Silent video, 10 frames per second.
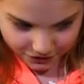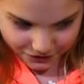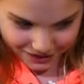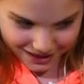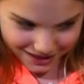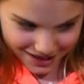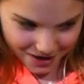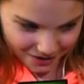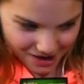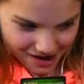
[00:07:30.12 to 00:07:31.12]
Green,
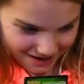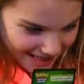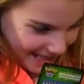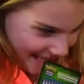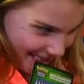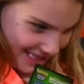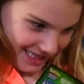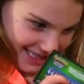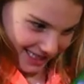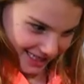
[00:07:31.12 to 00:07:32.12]
card, card.
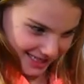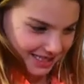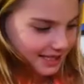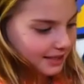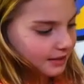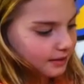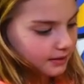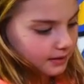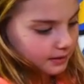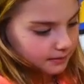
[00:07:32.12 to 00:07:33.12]
Not gonna be too
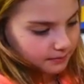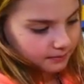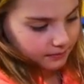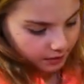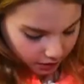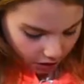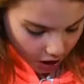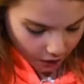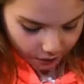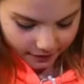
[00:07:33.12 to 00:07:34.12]
fancy. That's
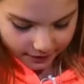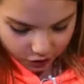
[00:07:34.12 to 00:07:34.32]
all right.